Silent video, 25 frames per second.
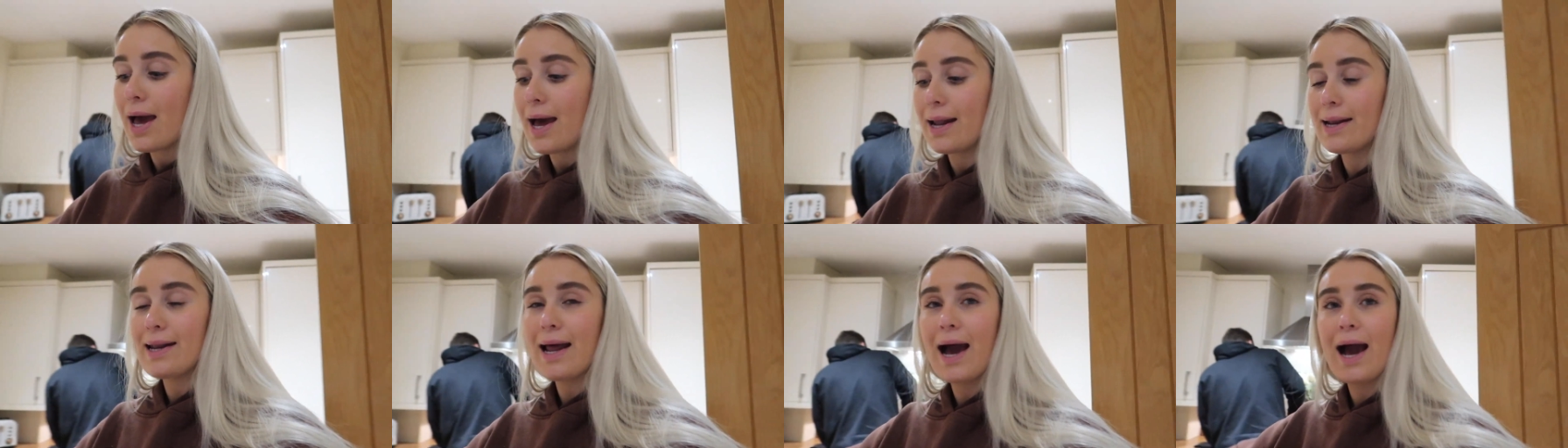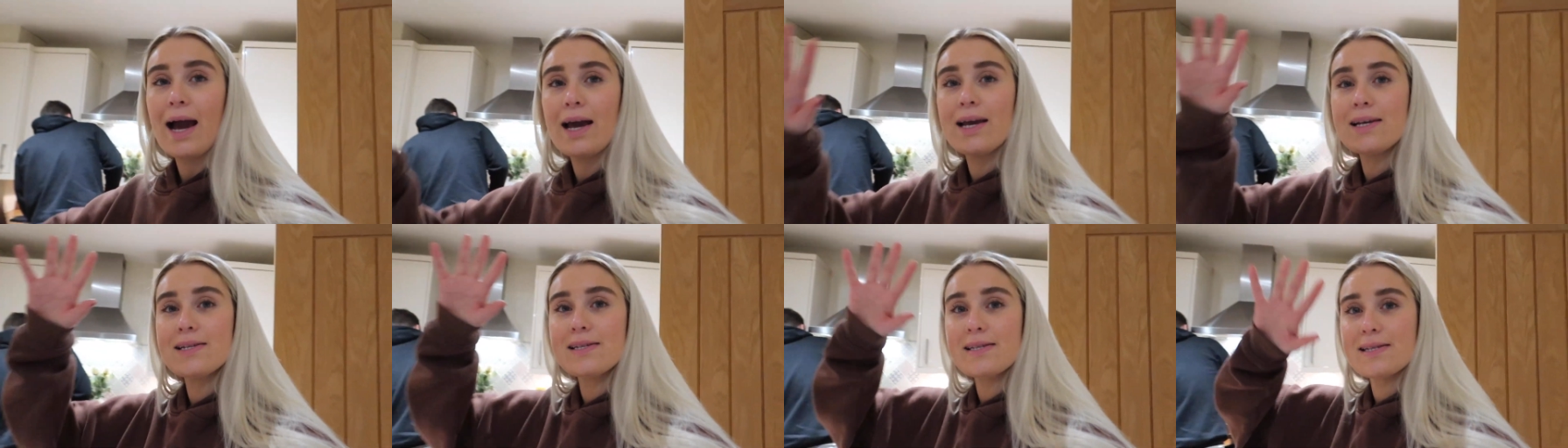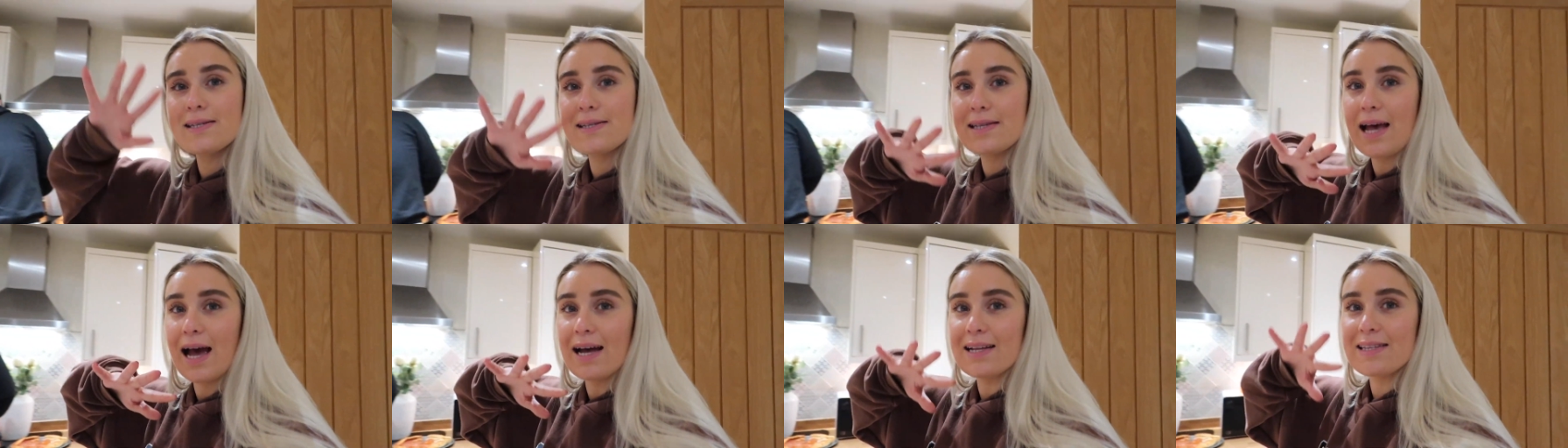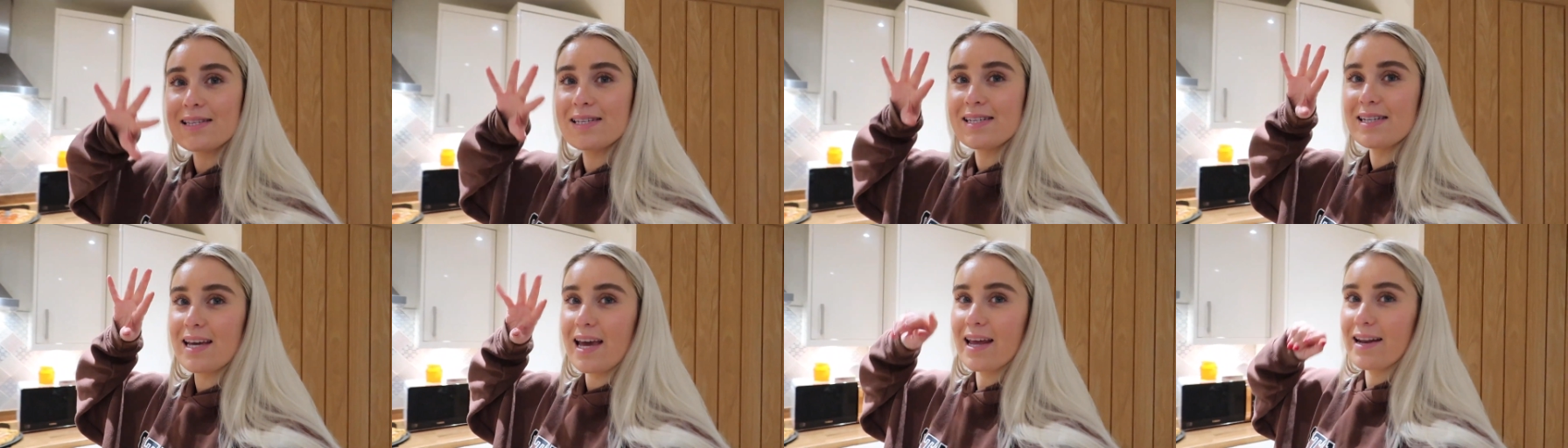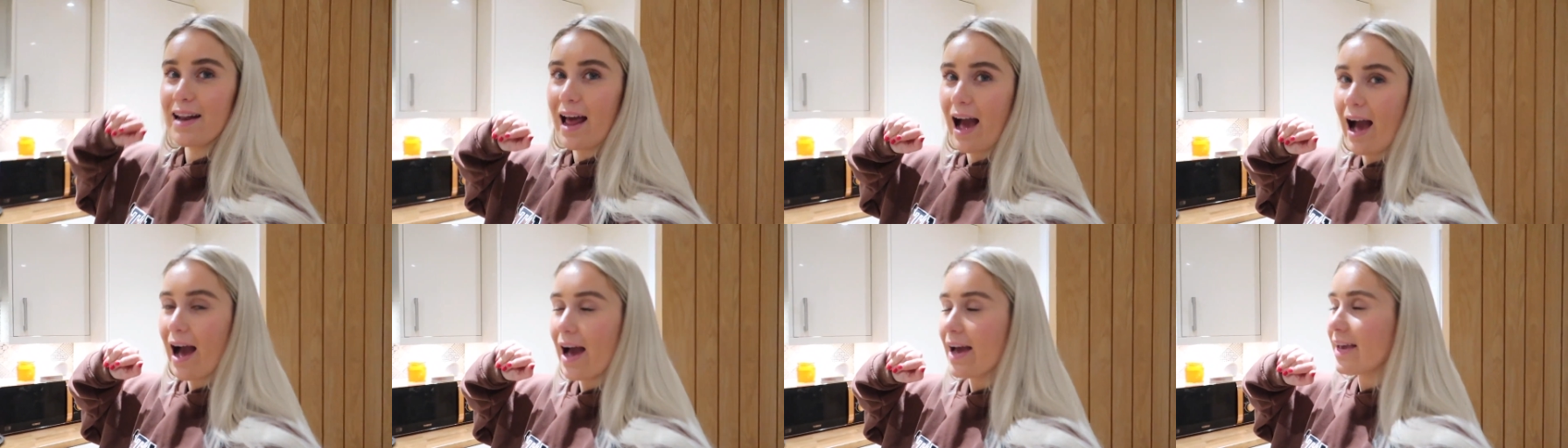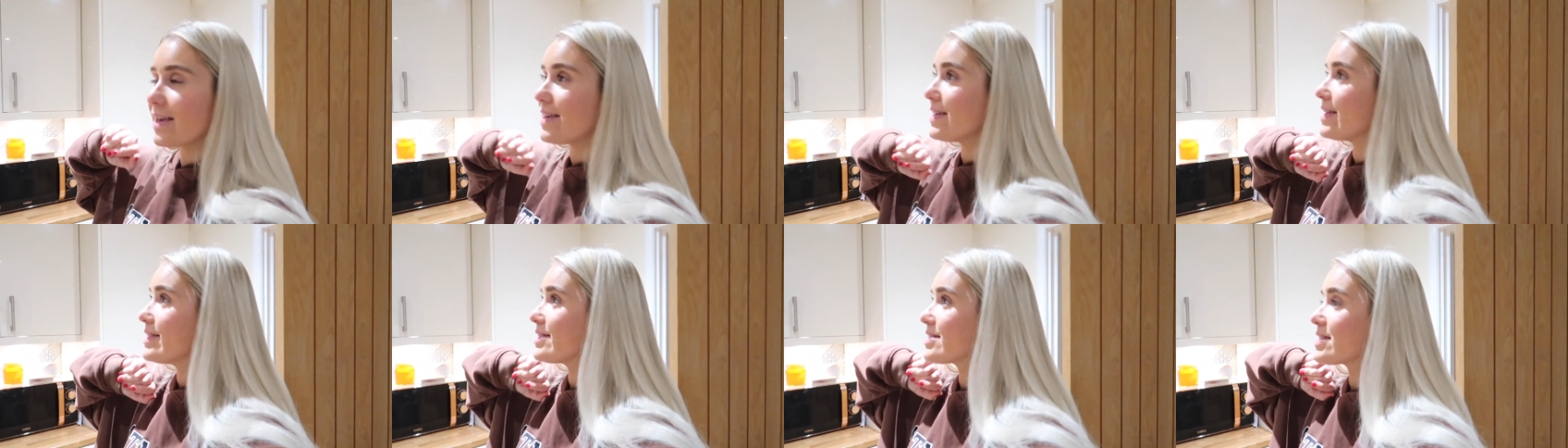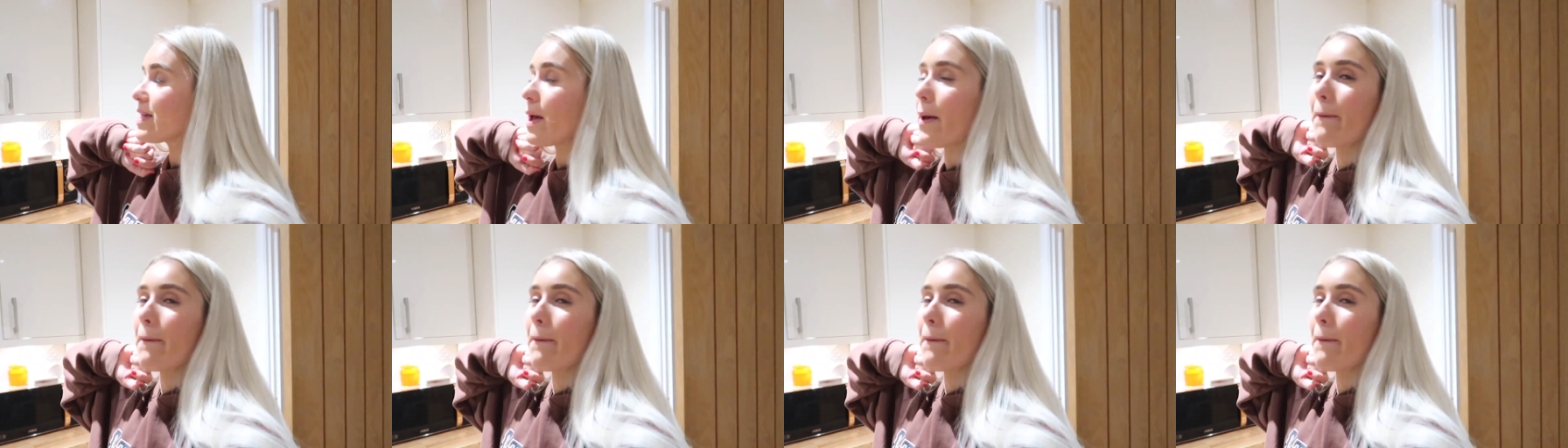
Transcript: Yeah. A nice Saturday night